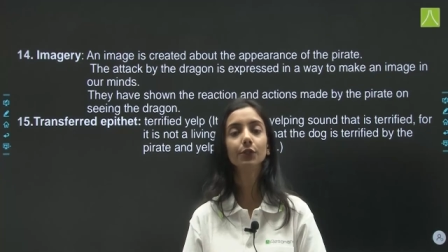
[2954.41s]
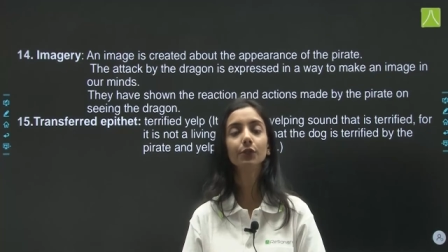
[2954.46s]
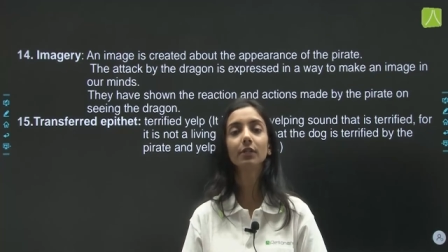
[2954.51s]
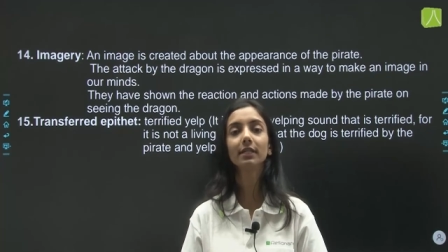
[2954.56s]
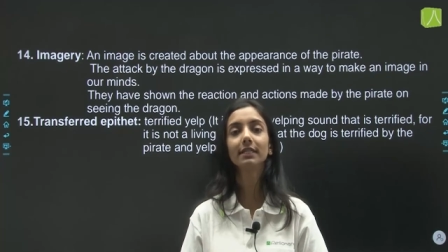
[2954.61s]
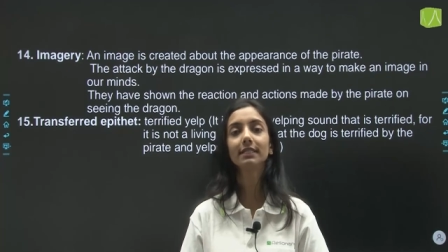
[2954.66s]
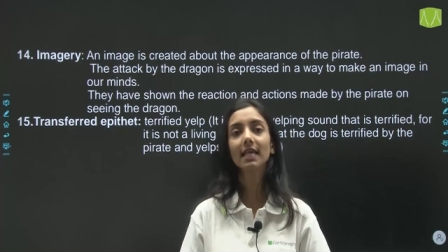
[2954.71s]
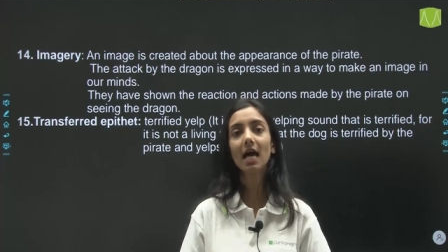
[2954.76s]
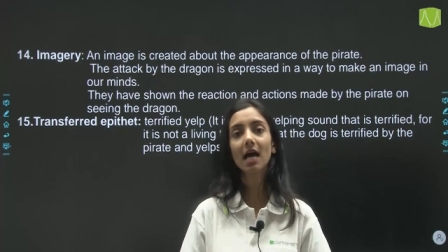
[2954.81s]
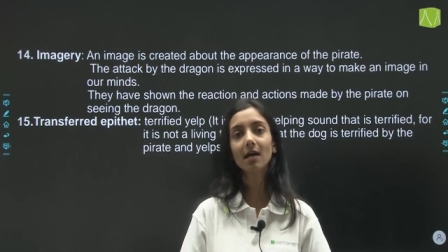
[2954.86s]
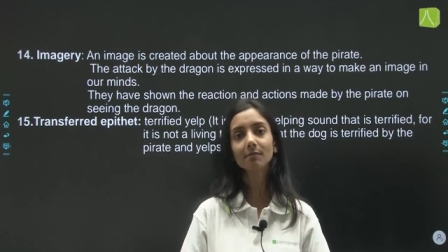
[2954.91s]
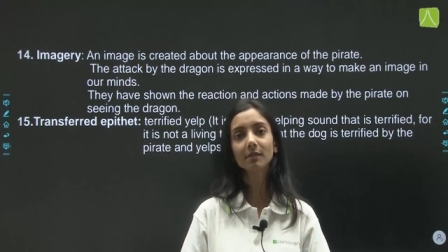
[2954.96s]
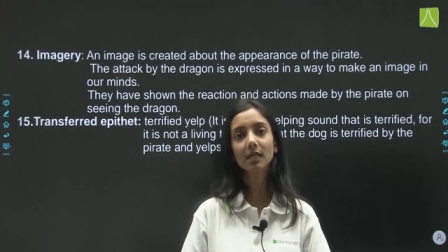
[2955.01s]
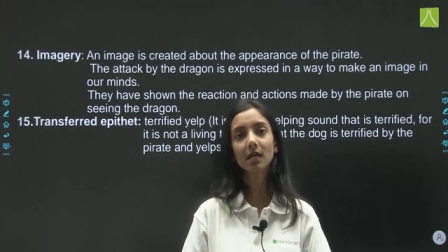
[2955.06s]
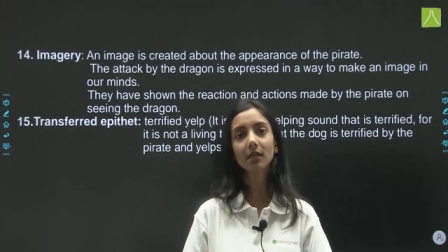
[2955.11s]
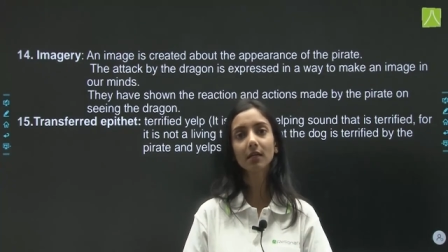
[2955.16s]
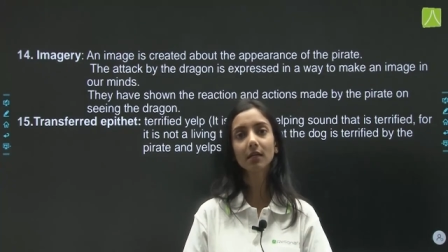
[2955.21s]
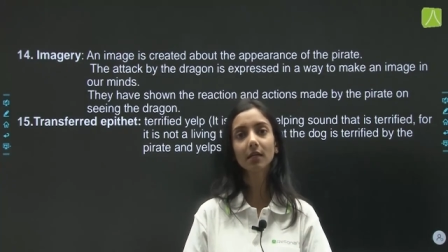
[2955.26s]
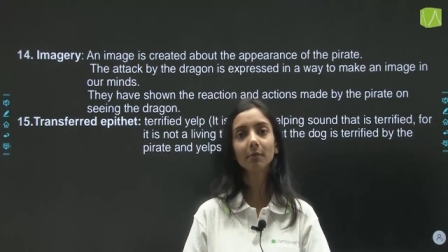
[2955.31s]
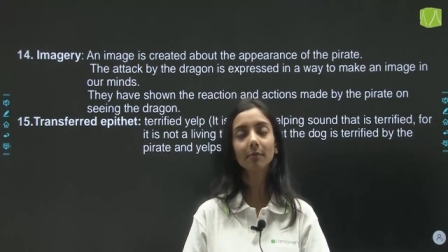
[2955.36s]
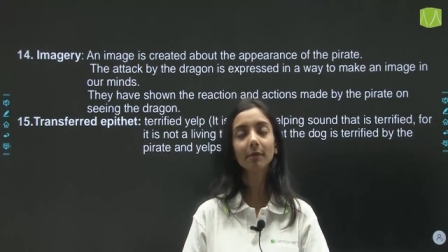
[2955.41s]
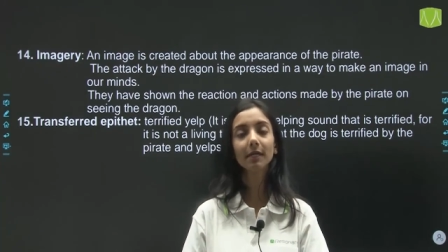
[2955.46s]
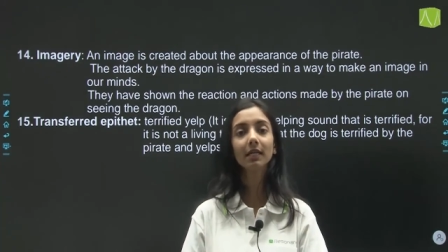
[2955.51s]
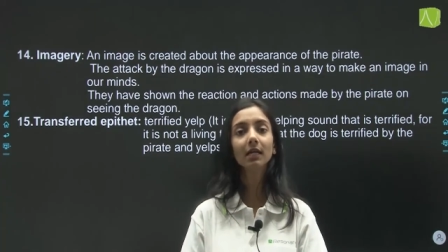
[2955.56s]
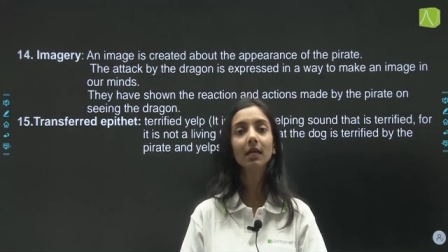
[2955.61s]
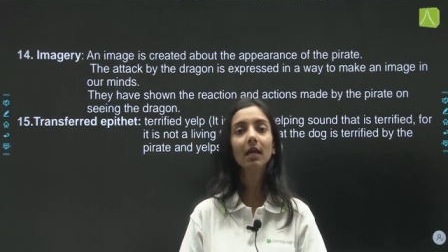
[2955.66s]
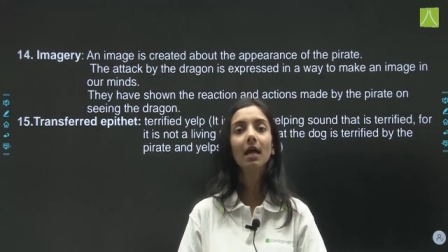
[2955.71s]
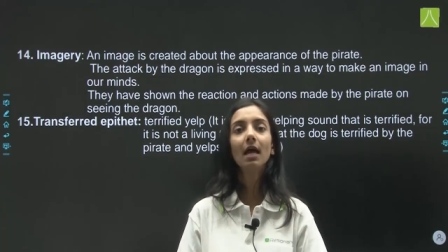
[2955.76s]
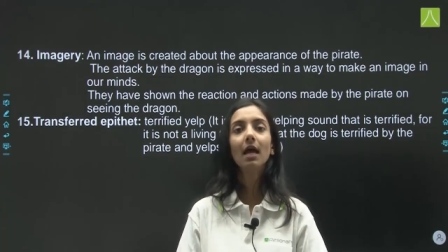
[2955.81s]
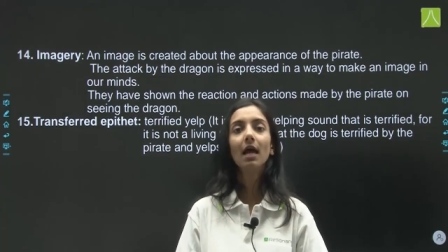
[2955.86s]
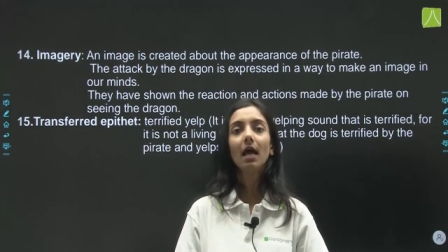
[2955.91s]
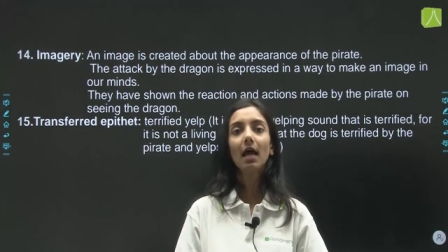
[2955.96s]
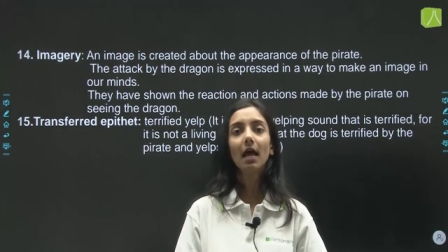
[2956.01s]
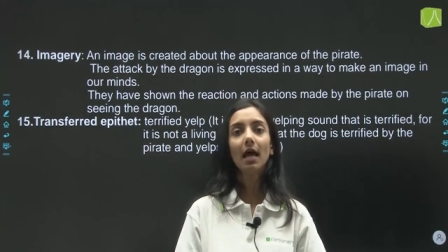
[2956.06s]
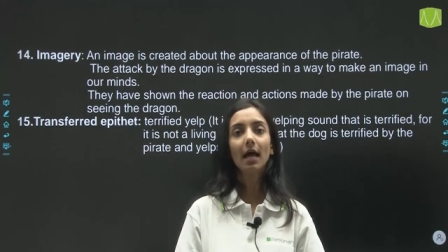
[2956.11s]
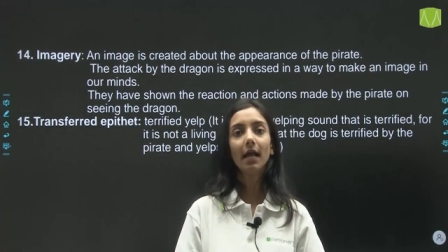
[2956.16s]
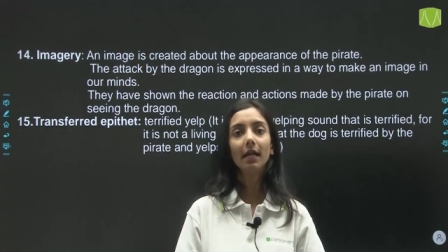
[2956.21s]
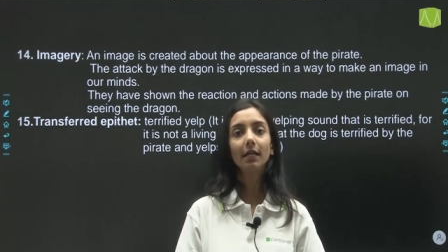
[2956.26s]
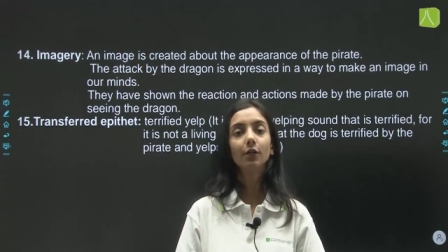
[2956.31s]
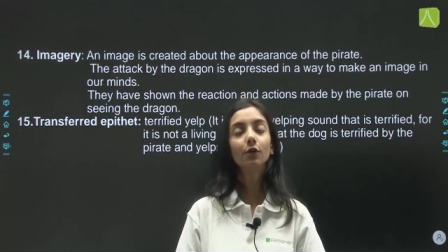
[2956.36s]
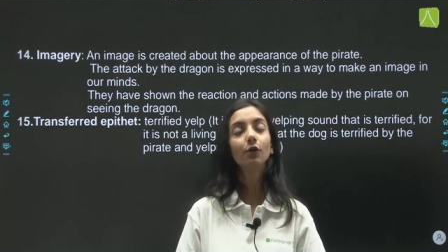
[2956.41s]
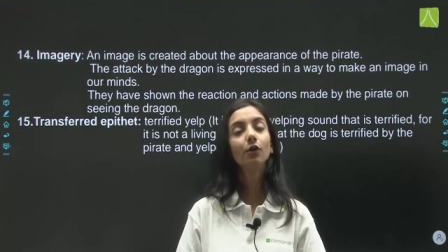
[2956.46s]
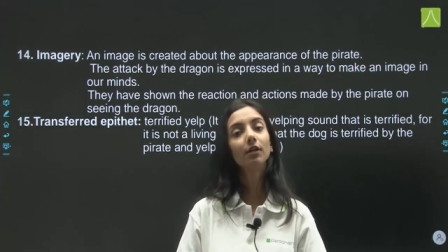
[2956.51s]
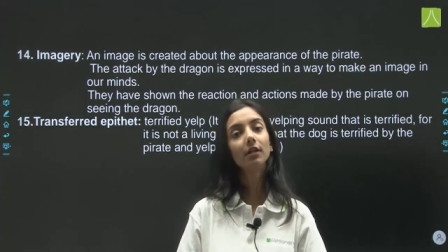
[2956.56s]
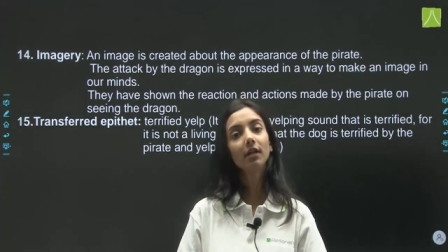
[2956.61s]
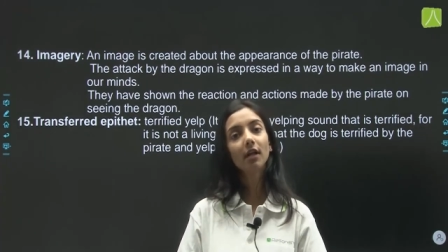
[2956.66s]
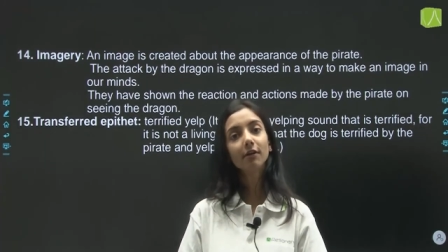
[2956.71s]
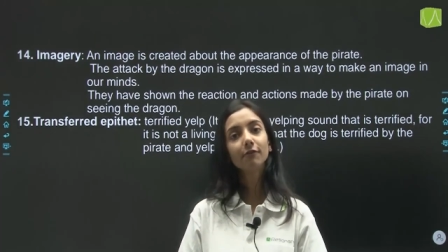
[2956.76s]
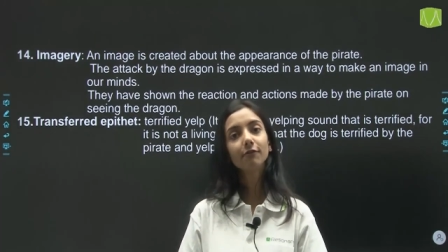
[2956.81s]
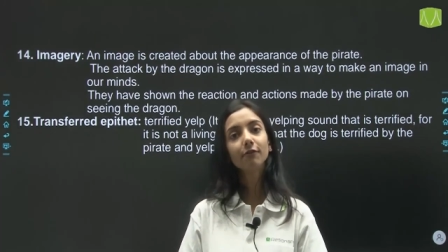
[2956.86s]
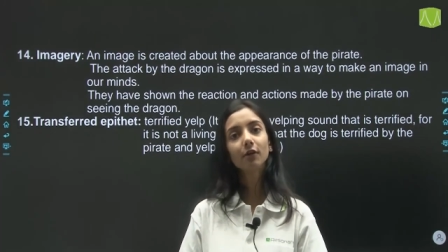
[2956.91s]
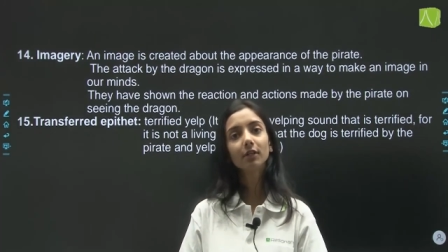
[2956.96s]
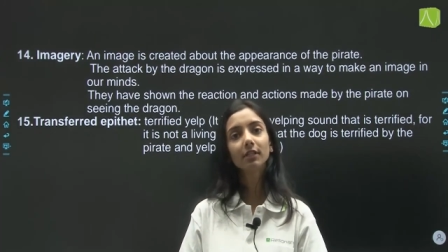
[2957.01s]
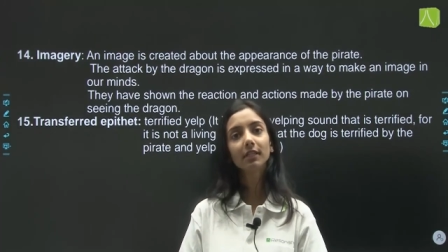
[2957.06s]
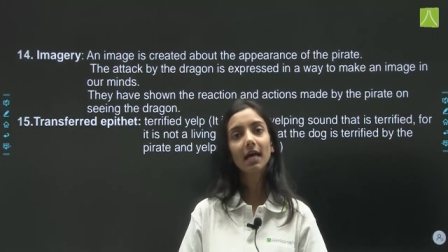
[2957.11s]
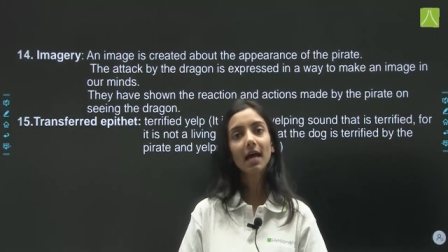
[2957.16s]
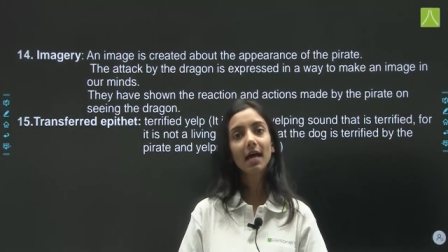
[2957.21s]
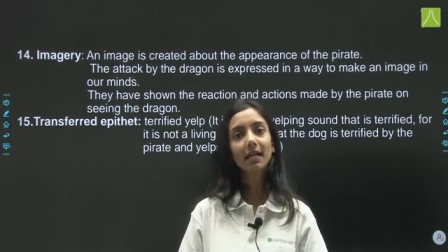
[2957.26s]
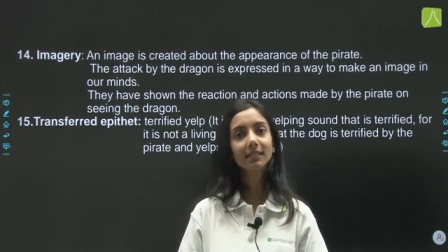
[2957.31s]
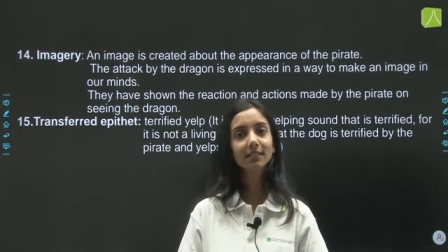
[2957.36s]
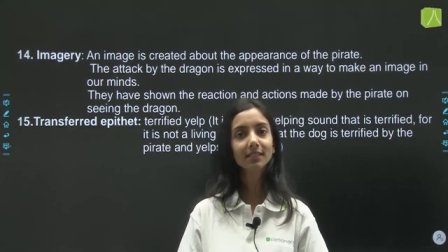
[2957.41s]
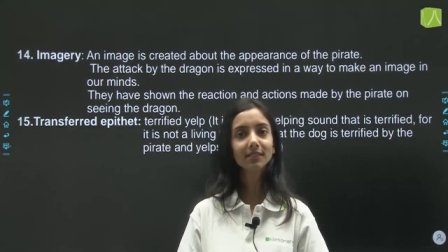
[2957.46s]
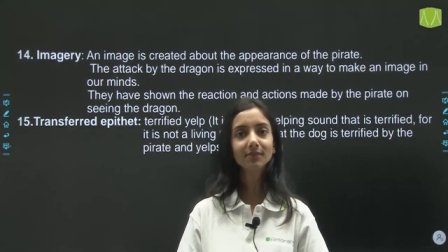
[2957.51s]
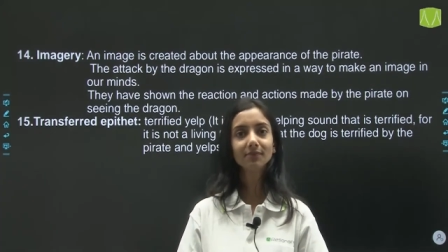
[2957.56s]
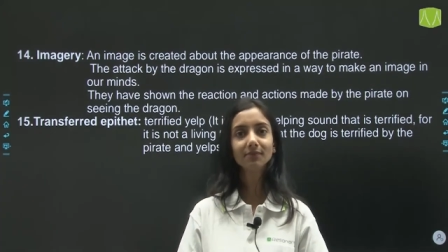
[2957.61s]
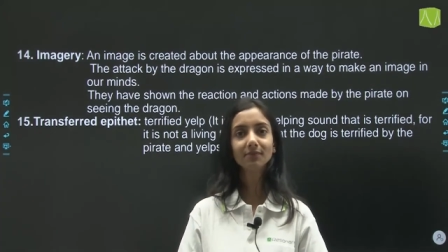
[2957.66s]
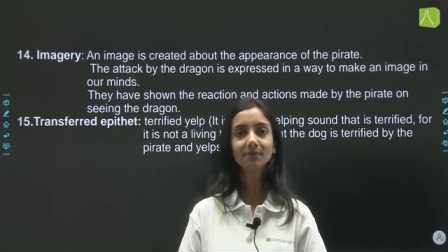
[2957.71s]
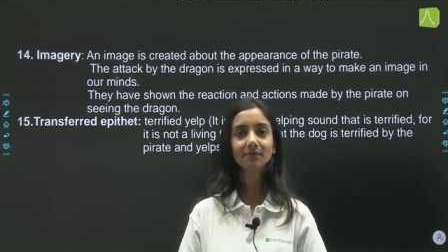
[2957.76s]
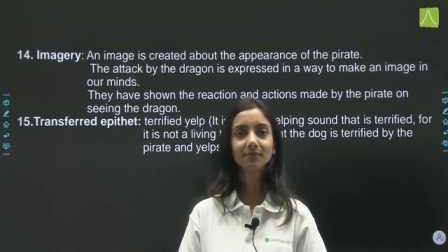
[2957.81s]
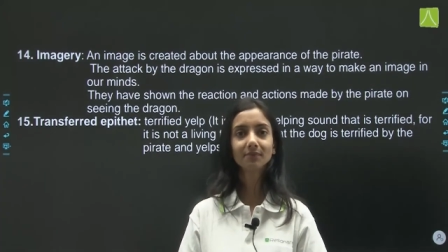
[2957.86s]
Your exams are coming and good luck for that.